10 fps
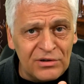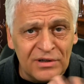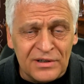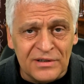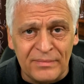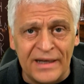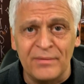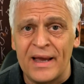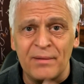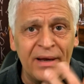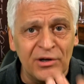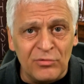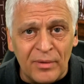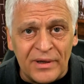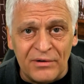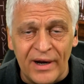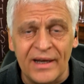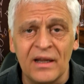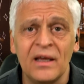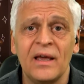man to man, man to woman, right?
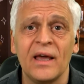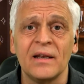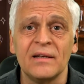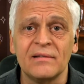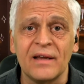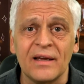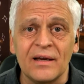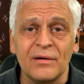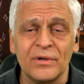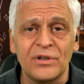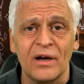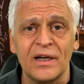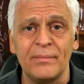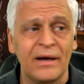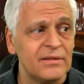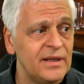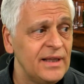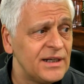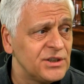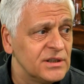And we're talking about the
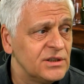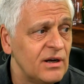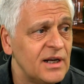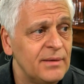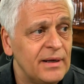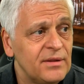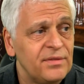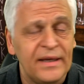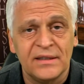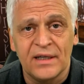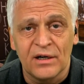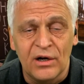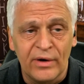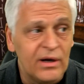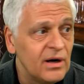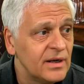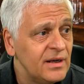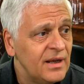elections, talking about the things that are going on.